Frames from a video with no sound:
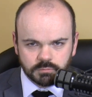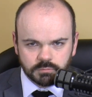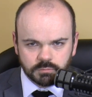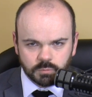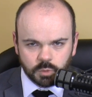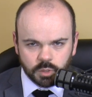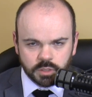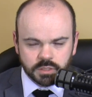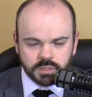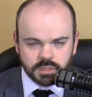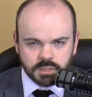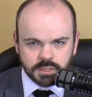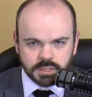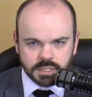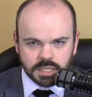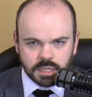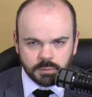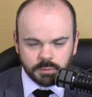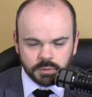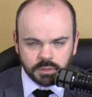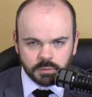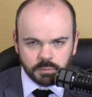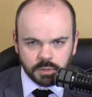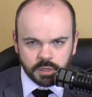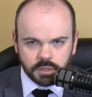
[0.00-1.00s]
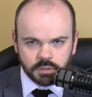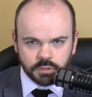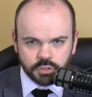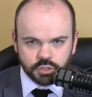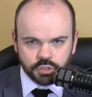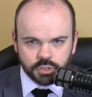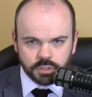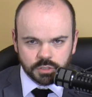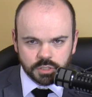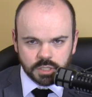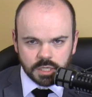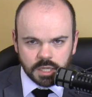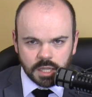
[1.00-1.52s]
What does it say about the modern
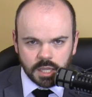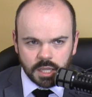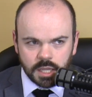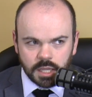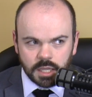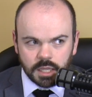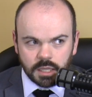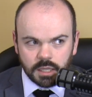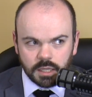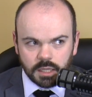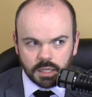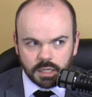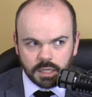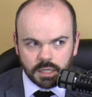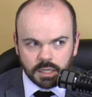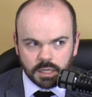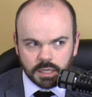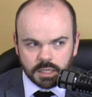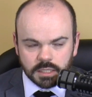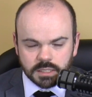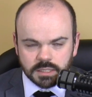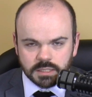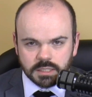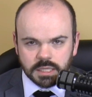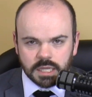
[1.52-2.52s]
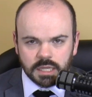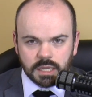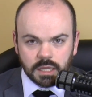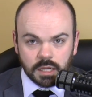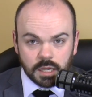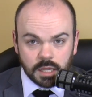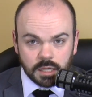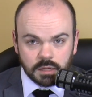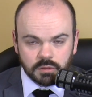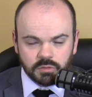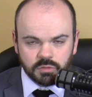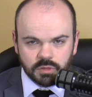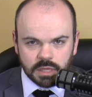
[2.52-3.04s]
church? It's saying a
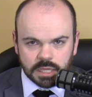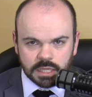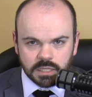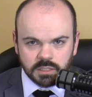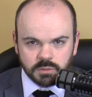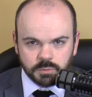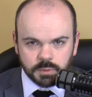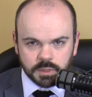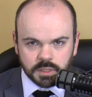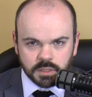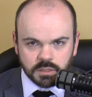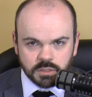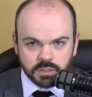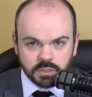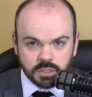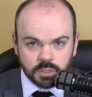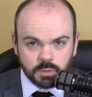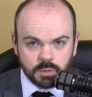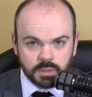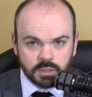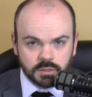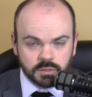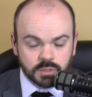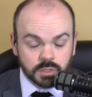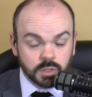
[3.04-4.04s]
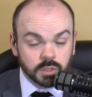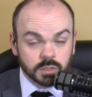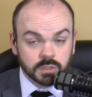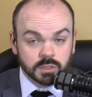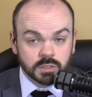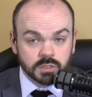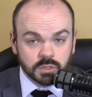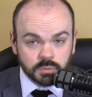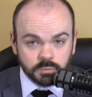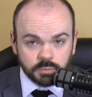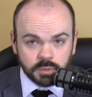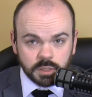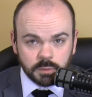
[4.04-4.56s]
lot of things, because you either talk to
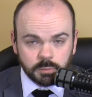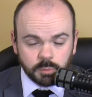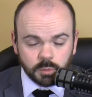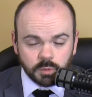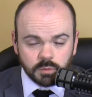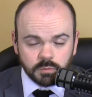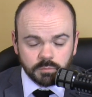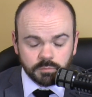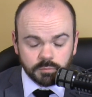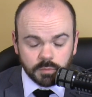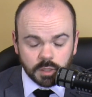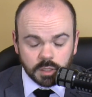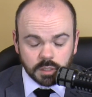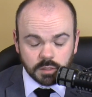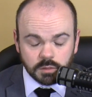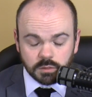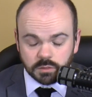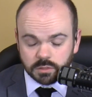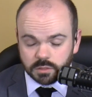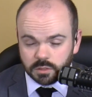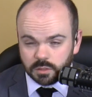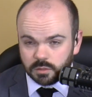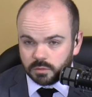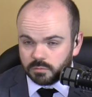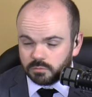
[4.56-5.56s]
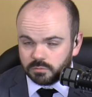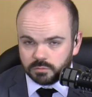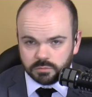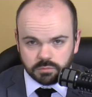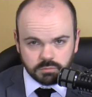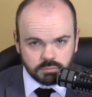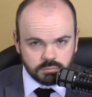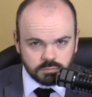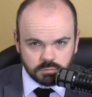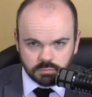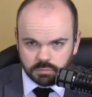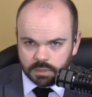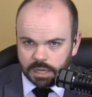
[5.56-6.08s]
some people and they'll say,
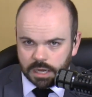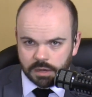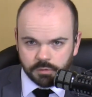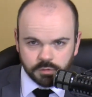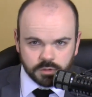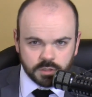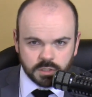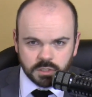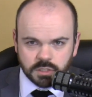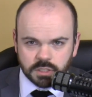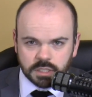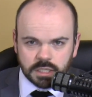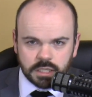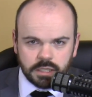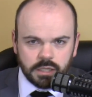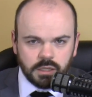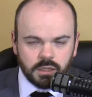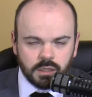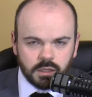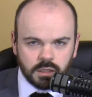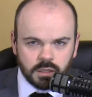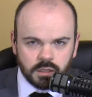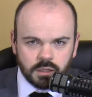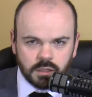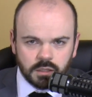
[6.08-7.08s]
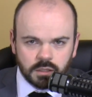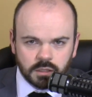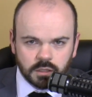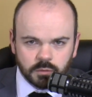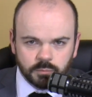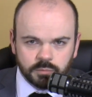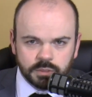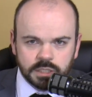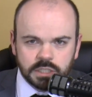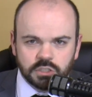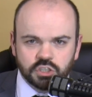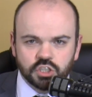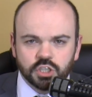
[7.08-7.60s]
heresy,
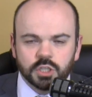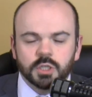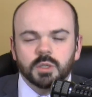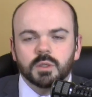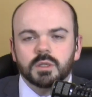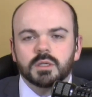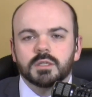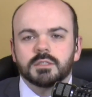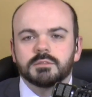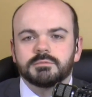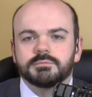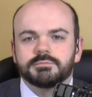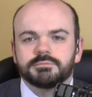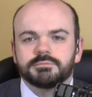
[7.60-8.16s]
complete joke.